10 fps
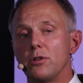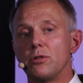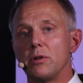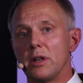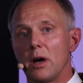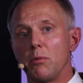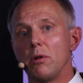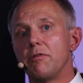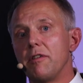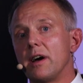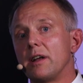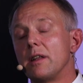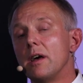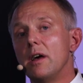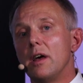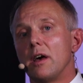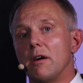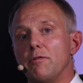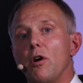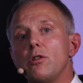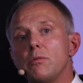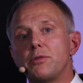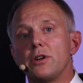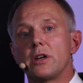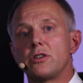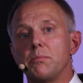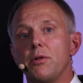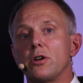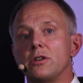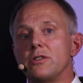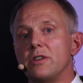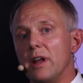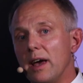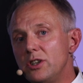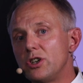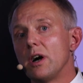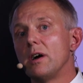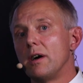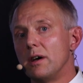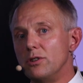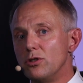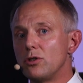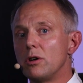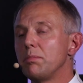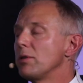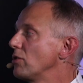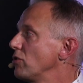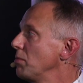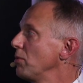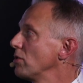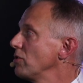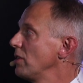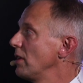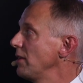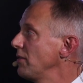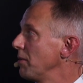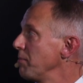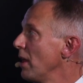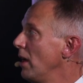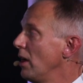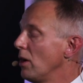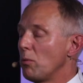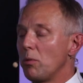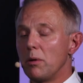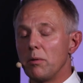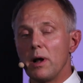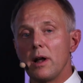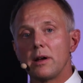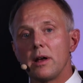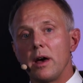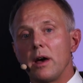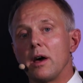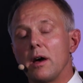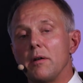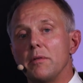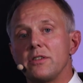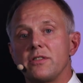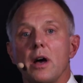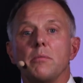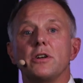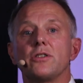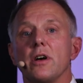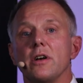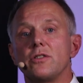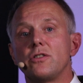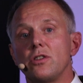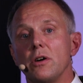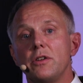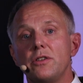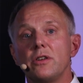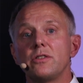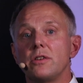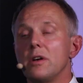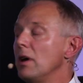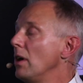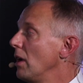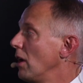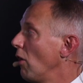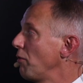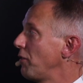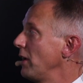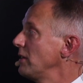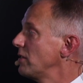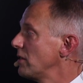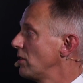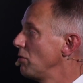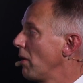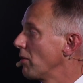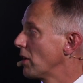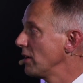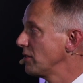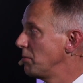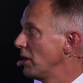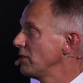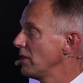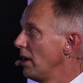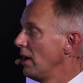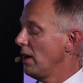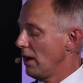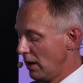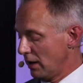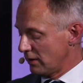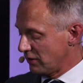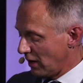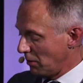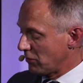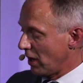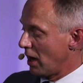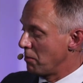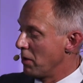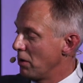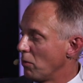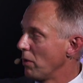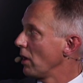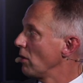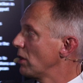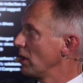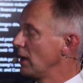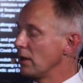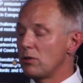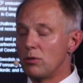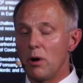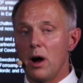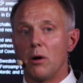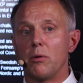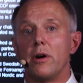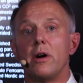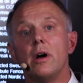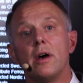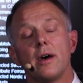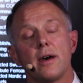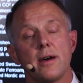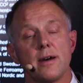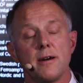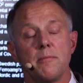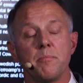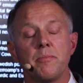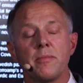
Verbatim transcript: doing that. We'll find uh, volume production partners in Asia and Europe to support us in this. We will uh, establish uh, services offerings to our customers. And at the same time, we are looking into our um,